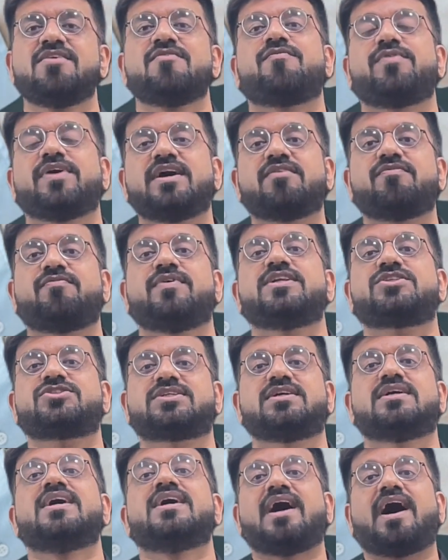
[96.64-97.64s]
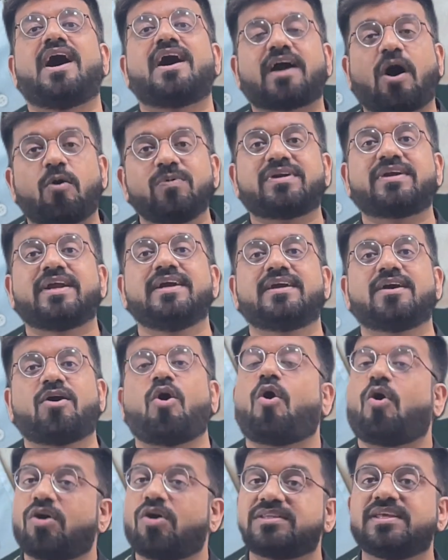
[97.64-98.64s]
where which accountant
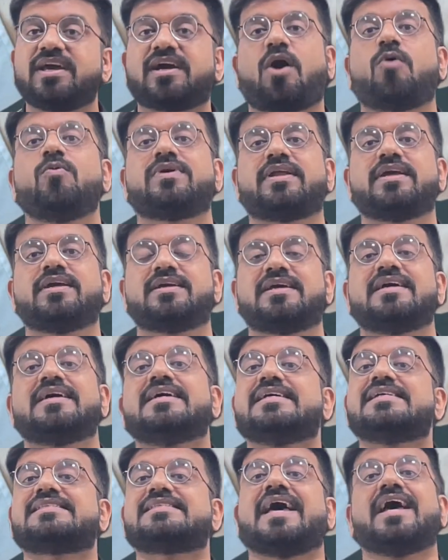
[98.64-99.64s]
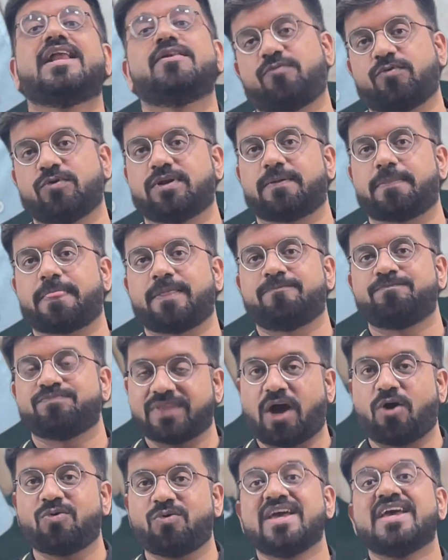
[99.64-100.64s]
or the accounting is helpful.
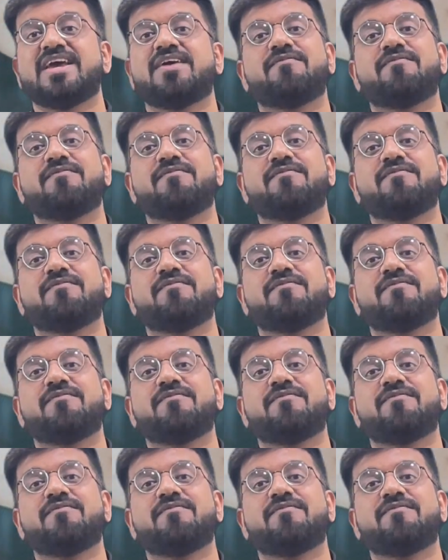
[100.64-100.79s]
Now,